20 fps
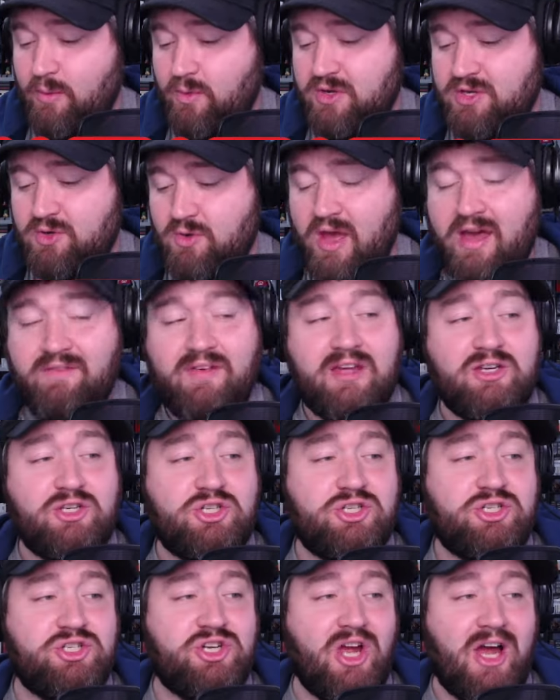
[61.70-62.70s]
we do have a
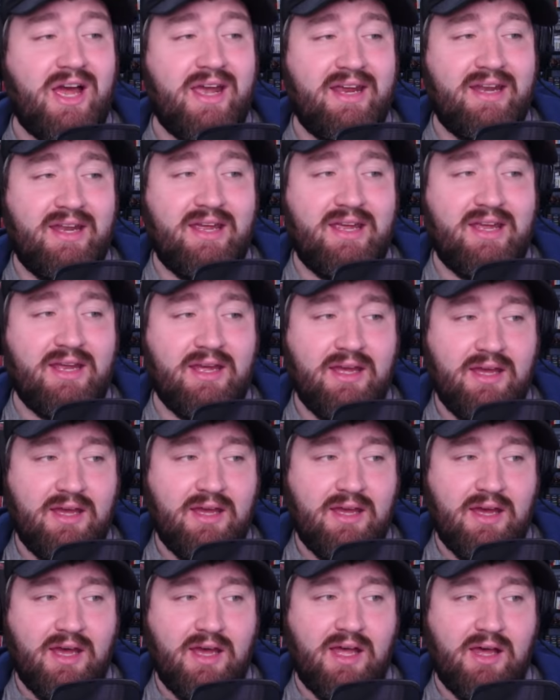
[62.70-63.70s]
shining
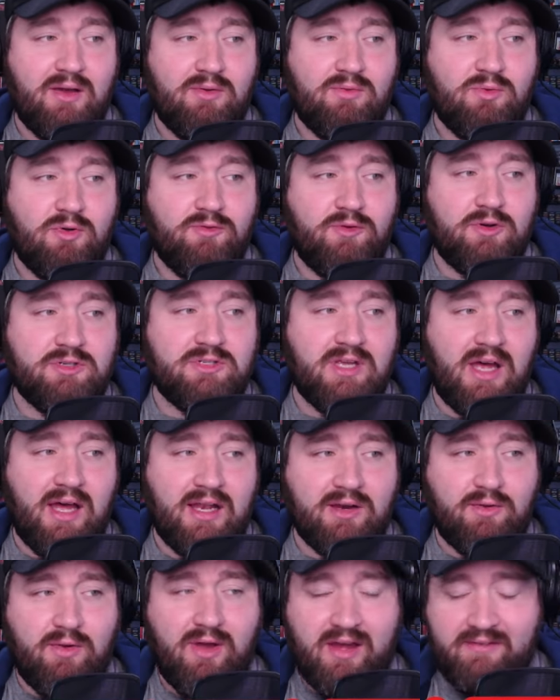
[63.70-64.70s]
uh, reverse
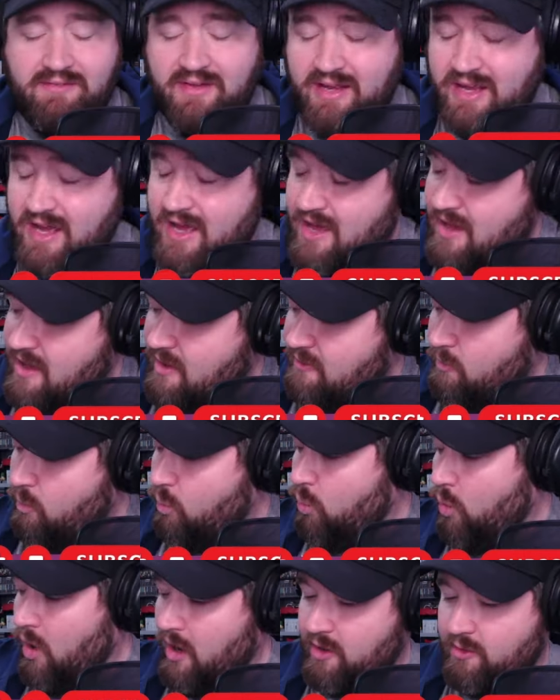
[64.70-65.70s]
holographic
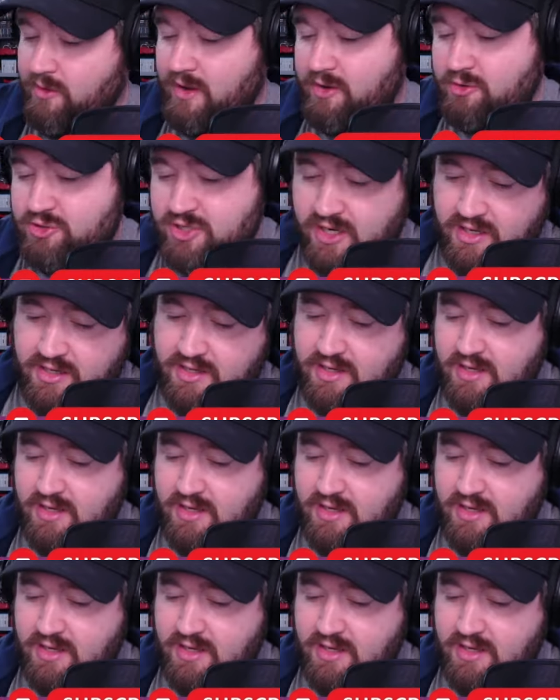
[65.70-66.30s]
water energy,